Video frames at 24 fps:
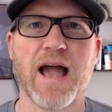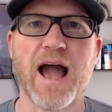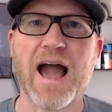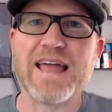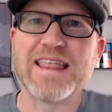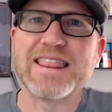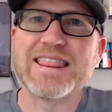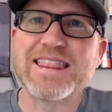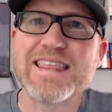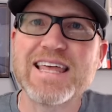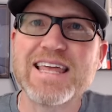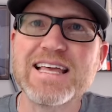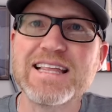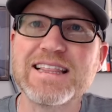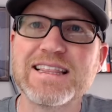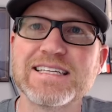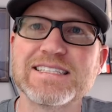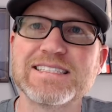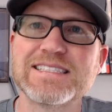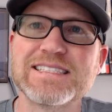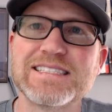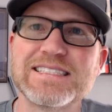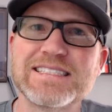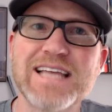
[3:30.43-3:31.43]
I think
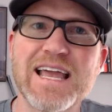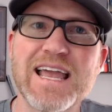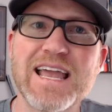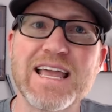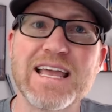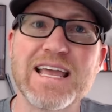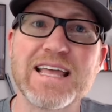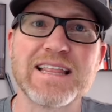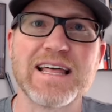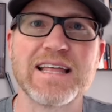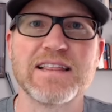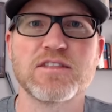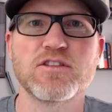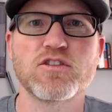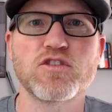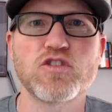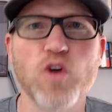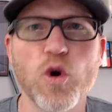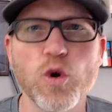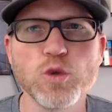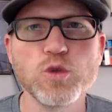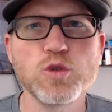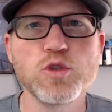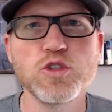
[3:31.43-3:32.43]
this is saying that
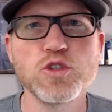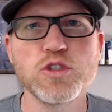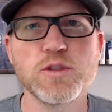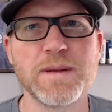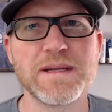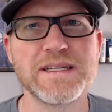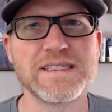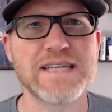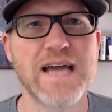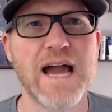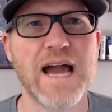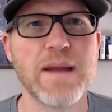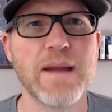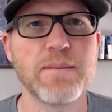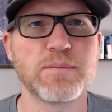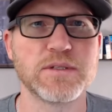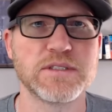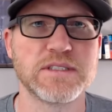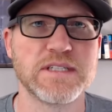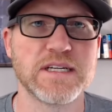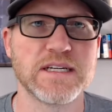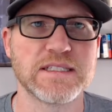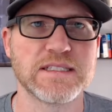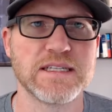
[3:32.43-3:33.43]
those who spend time
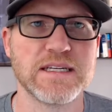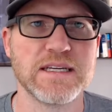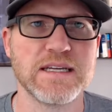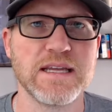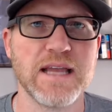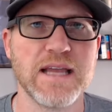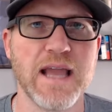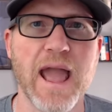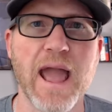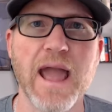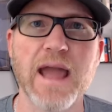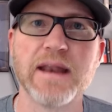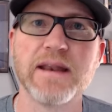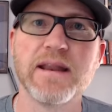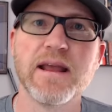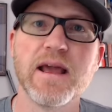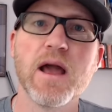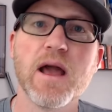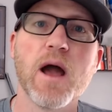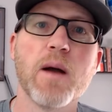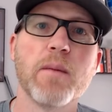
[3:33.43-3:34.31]
predicting and